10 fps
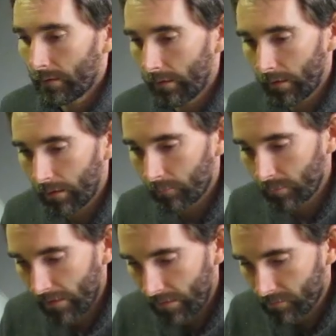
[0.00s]

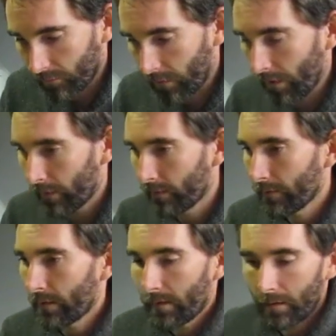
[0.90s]
But that's okay.
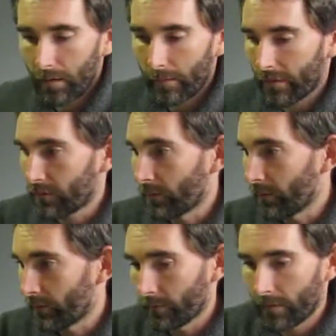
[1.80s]
I'm actually
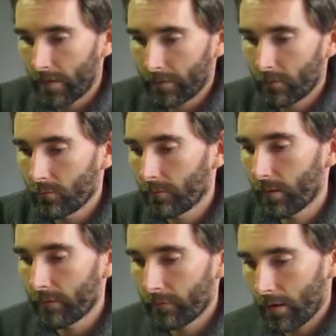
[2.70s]
going to attack you with
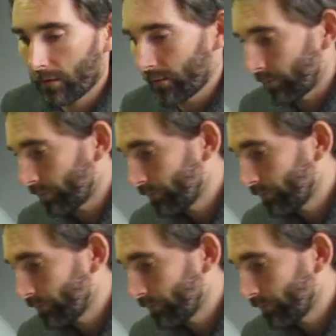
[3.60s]
my Foul Imp.